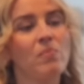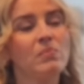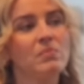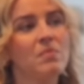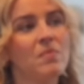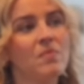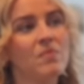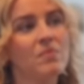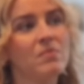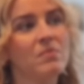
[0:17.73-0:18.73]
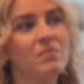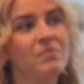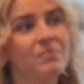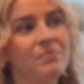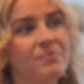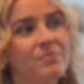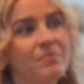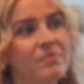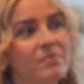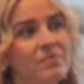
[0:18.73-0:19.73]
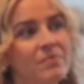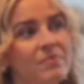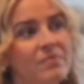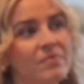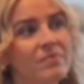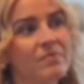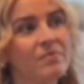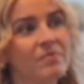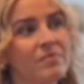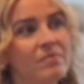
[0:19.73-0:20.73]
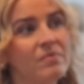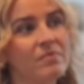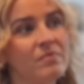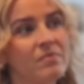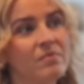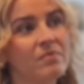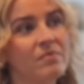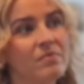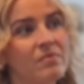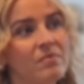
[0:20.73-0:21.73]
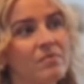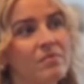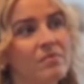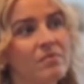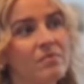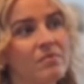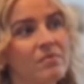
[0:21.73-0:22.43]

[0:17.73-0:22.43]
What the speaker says: [no speech]